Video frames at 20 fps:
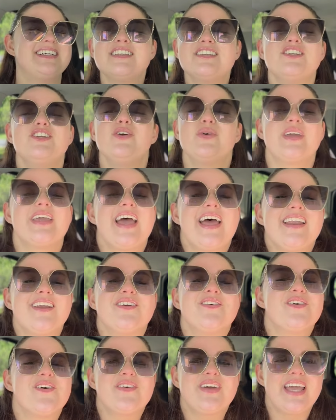You get it,
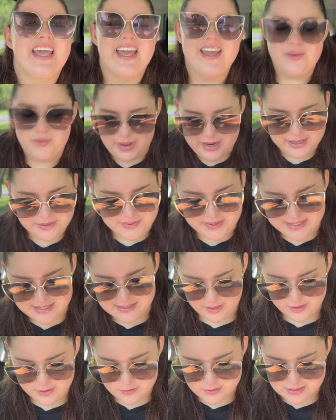okay? Anyways,
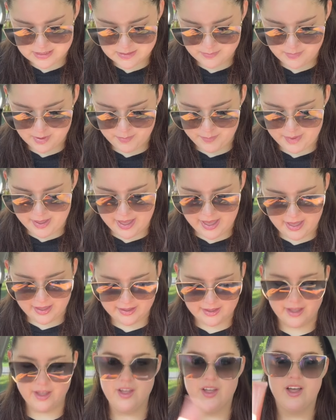here's what's in my
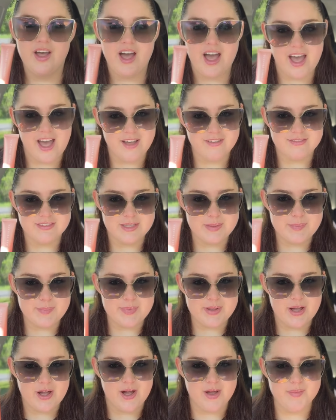bag. I have lip
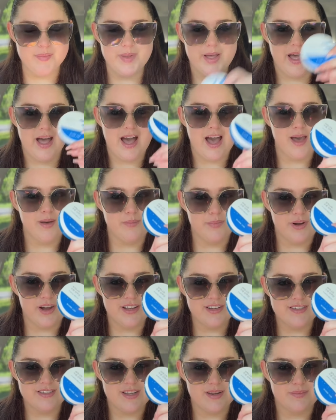balm. I
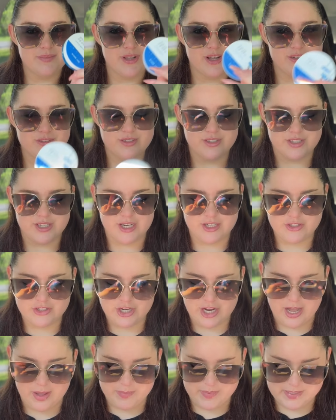brought sunblock to touch
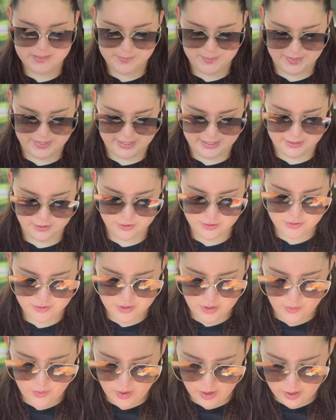up. It's been getting
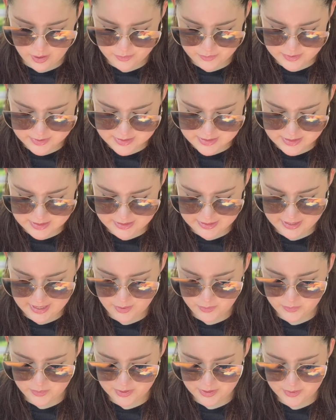so hot recently. I
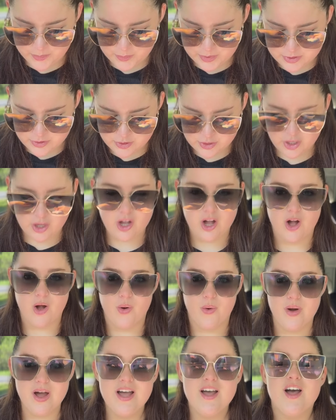really want to
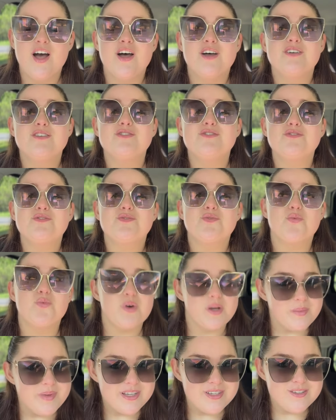go
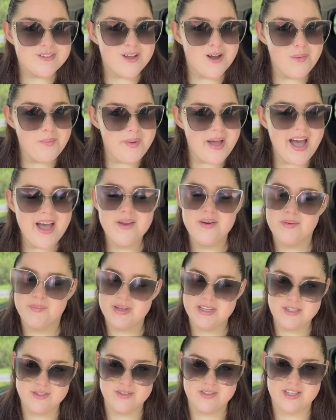swimming so bad. I
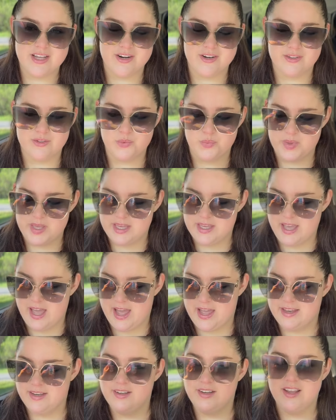might do that on the
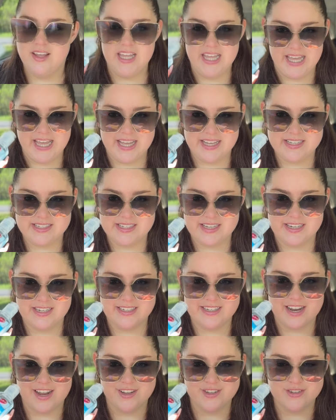weekend. Hand
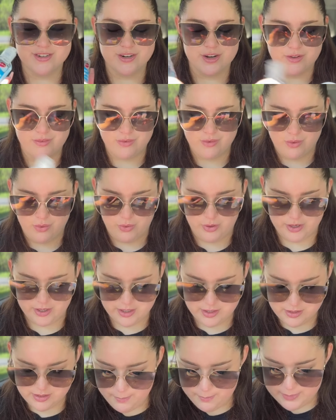sanitizer, of
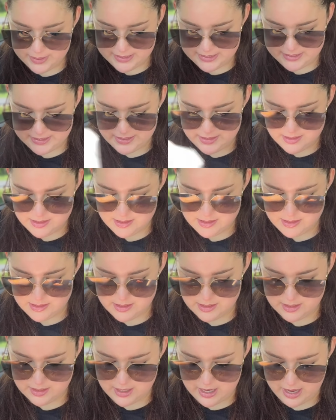course. Monies.
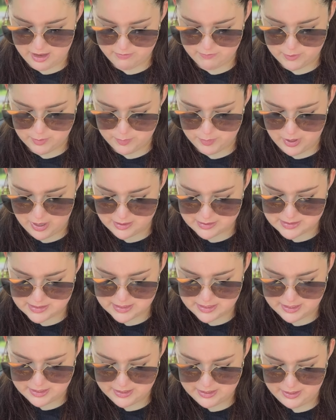I have
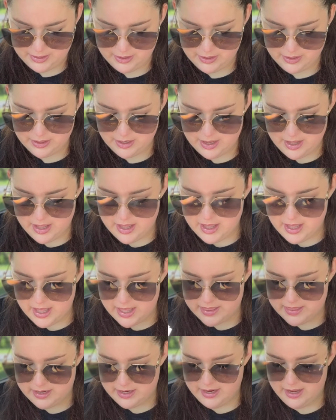naproxen in here.
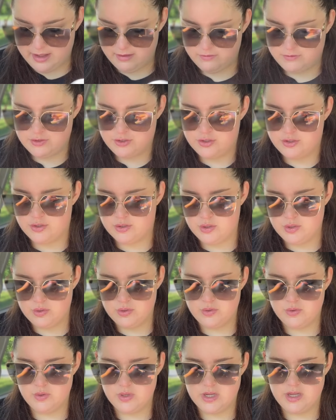And then I have
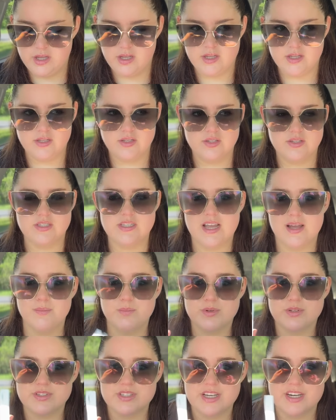two
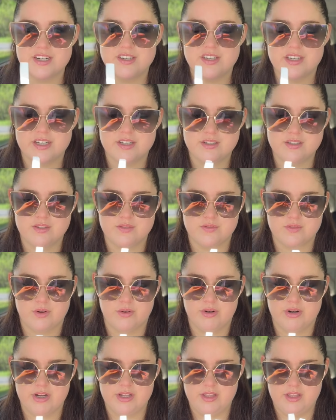samples that I took at
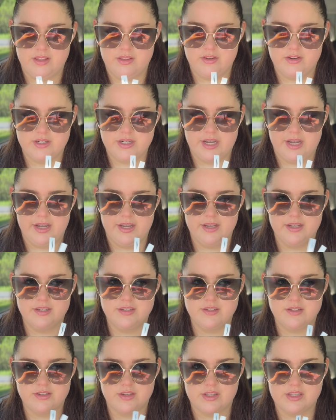Sephora the other day.
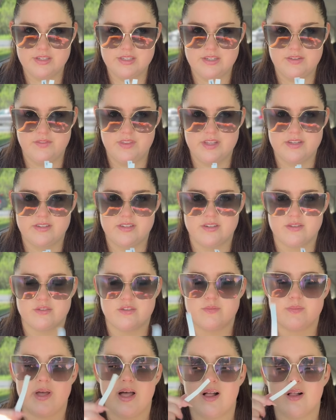So let's see if they still
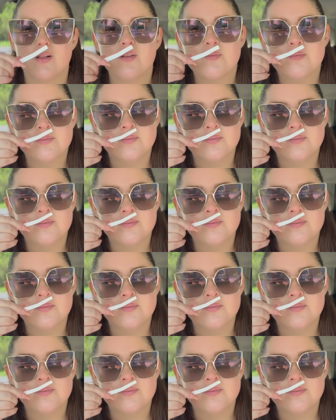smell.